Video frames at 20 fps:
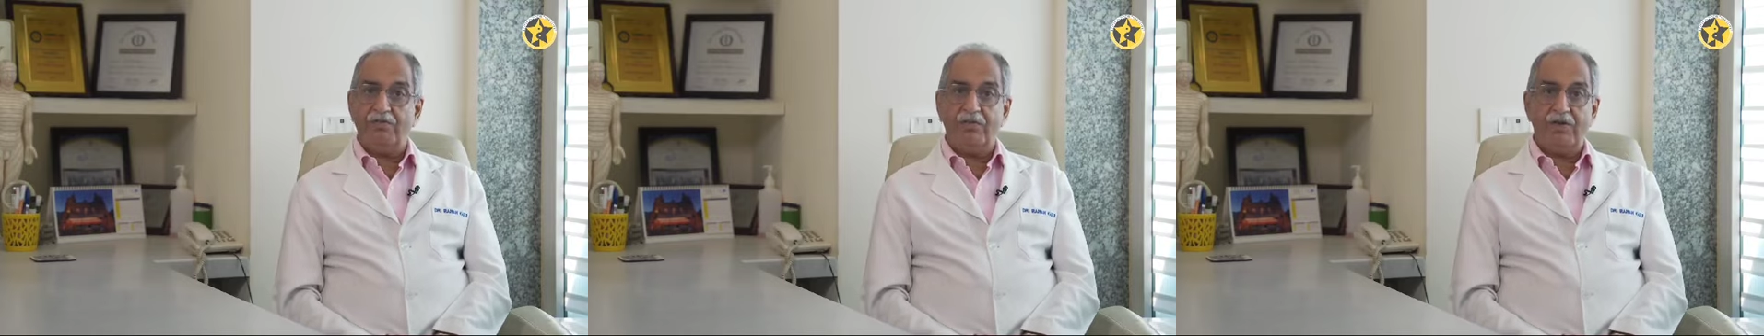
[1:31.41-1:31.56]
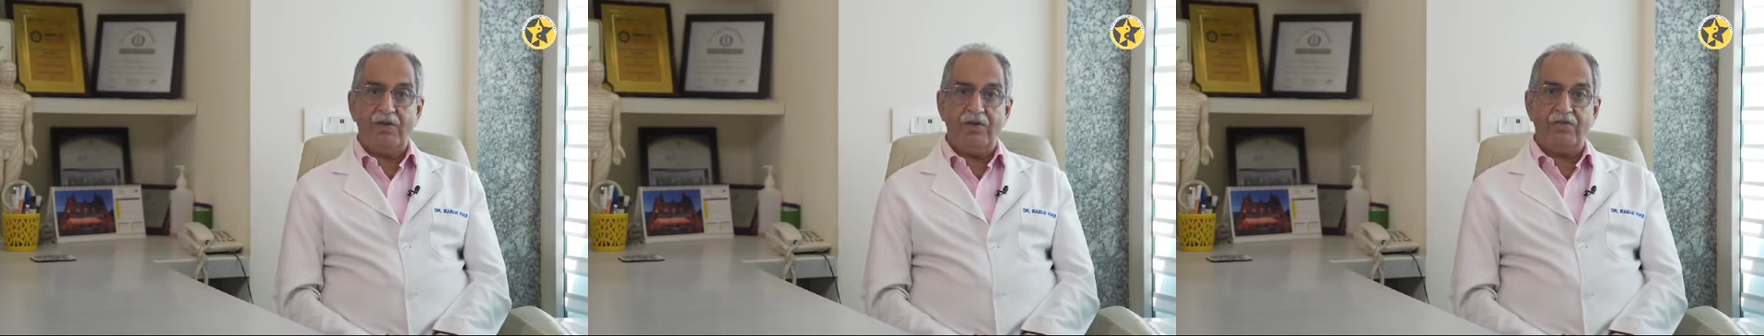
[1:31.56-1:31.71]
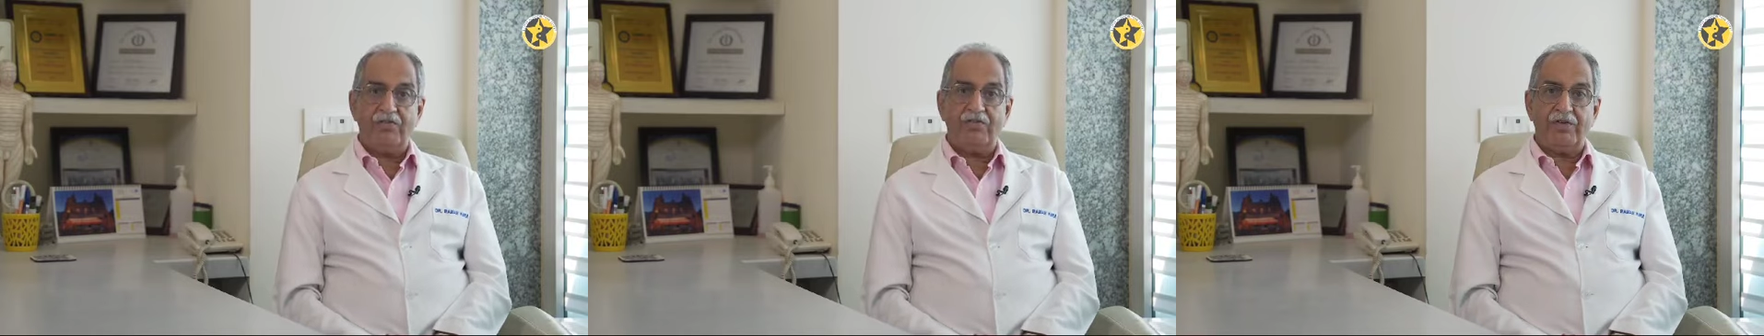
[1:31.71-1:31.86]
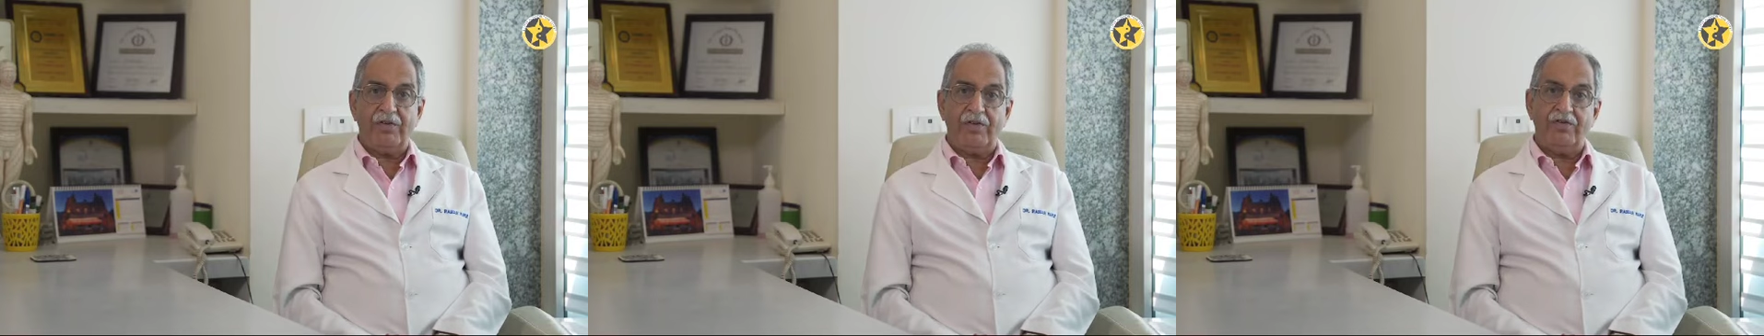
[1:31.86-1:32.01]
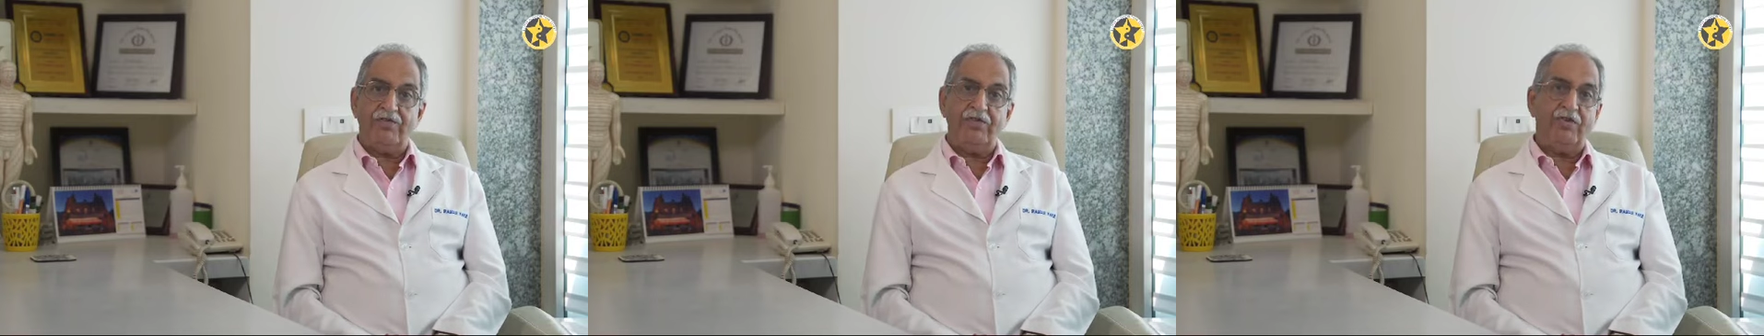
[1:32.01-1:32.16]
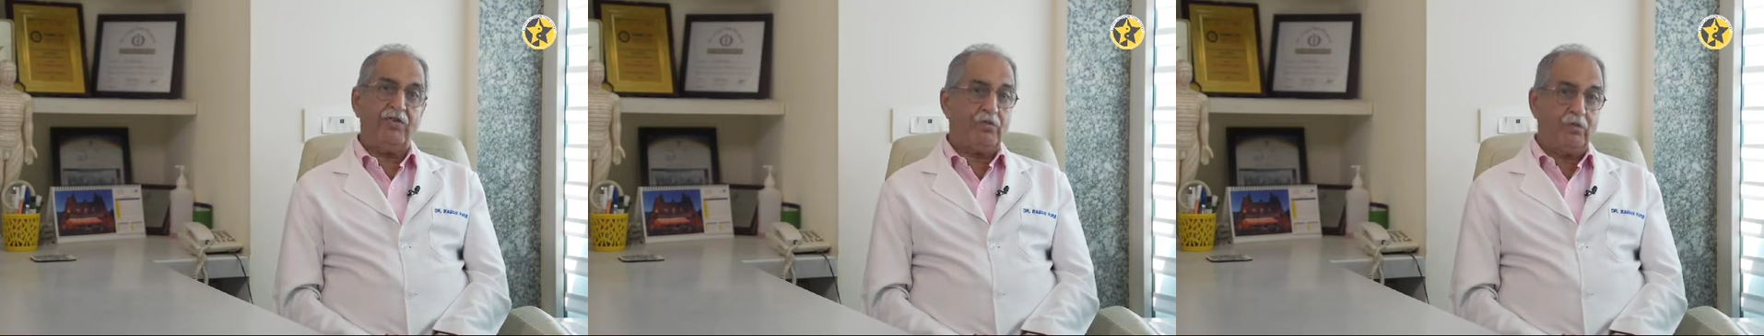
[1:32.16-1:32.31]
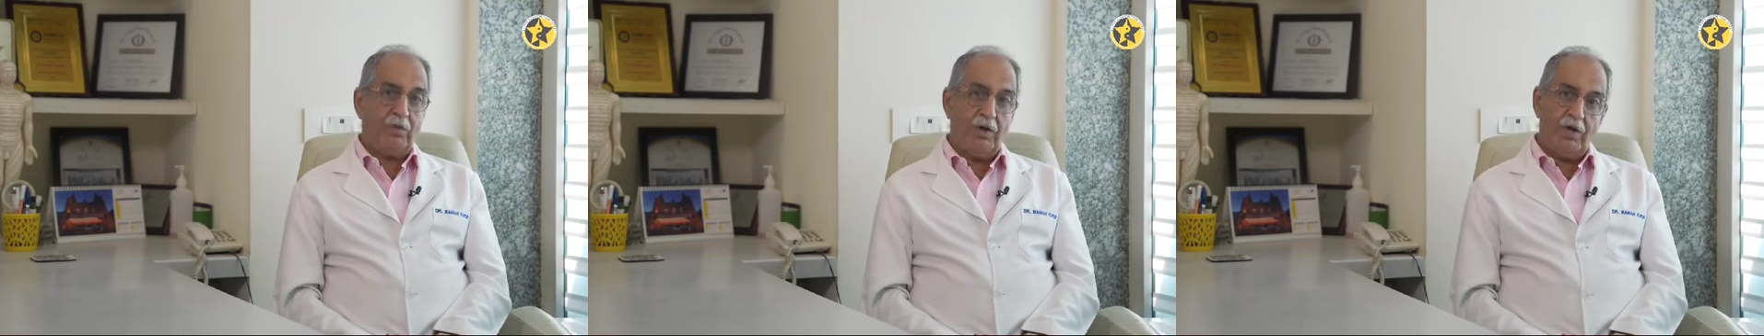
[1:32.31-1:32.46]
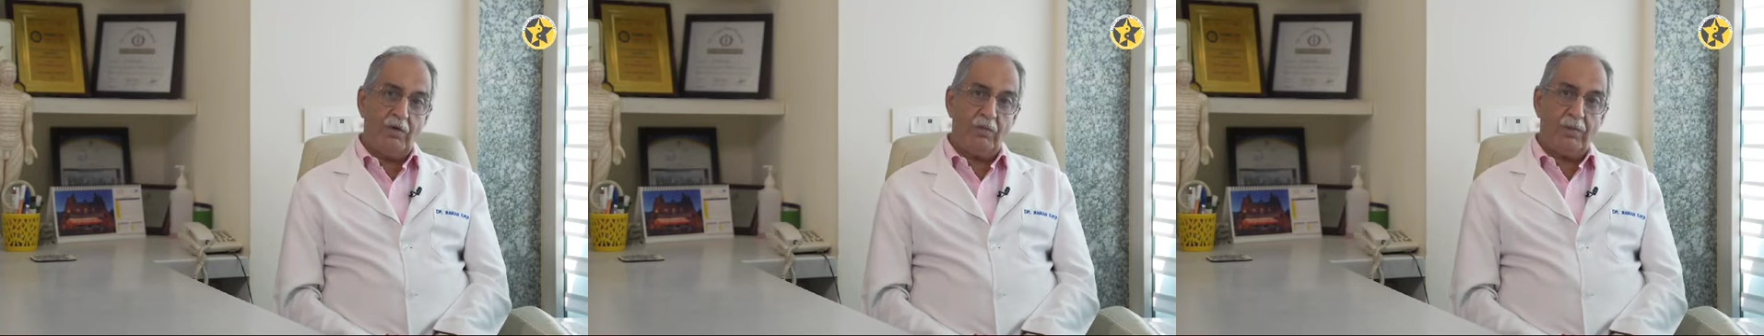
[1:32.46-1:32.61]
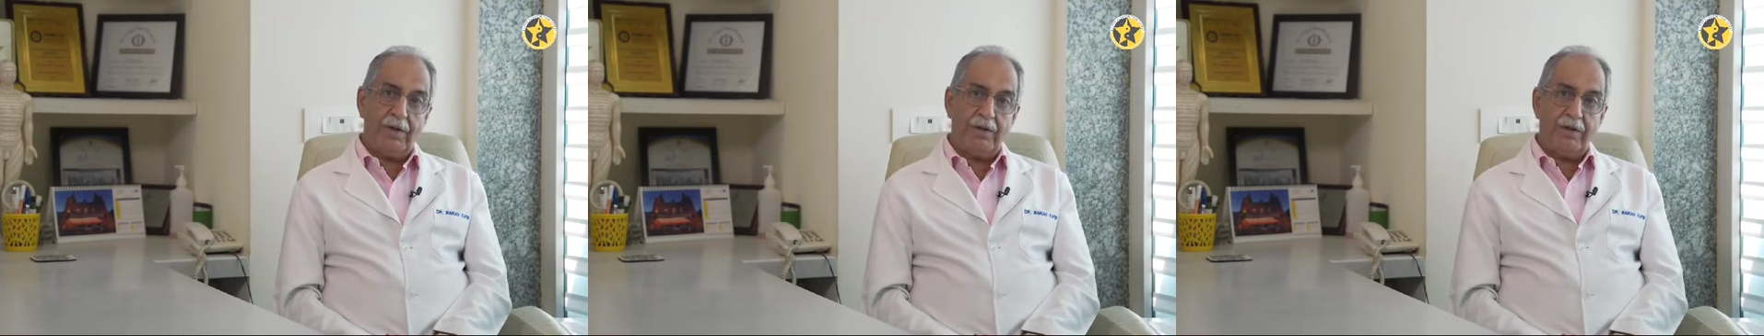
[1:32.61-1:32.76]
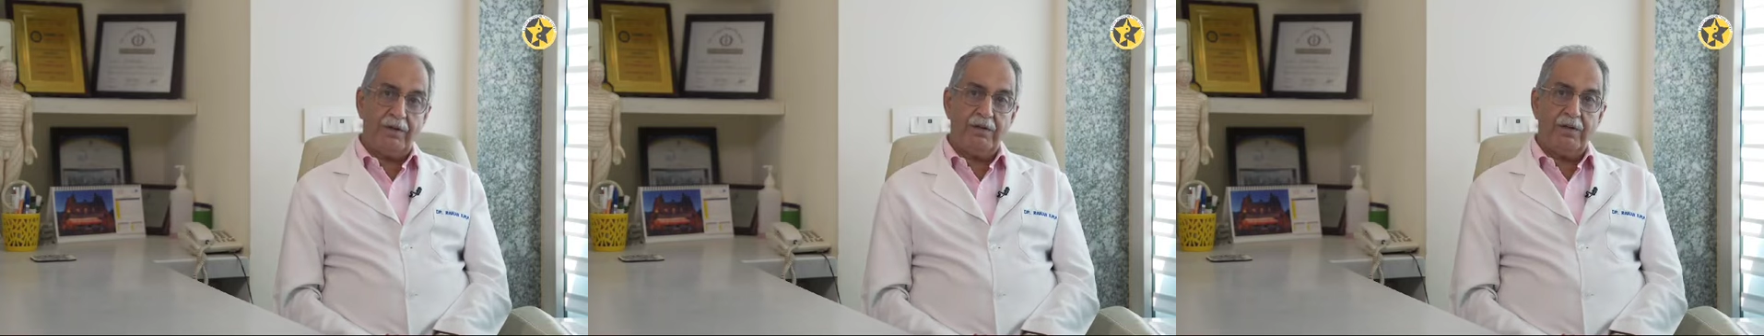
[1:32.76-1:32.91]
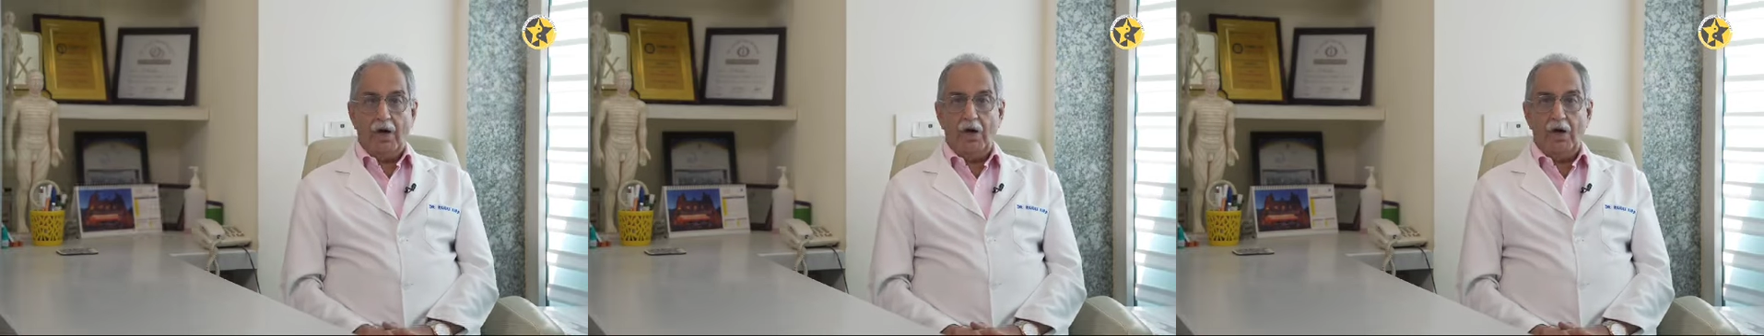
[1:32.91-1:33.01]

various cultures worldwide.